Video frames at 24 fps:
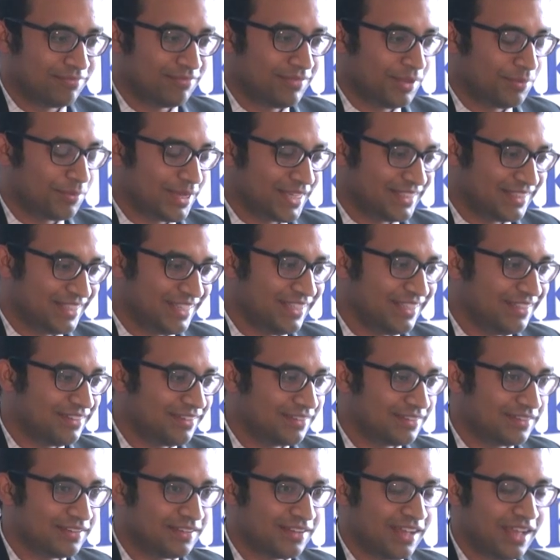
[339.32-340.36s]
Ma'am, I think
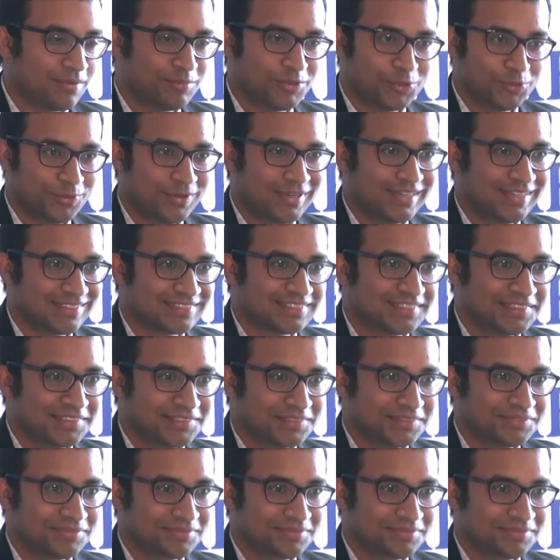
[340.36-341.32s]
I'm a good listener.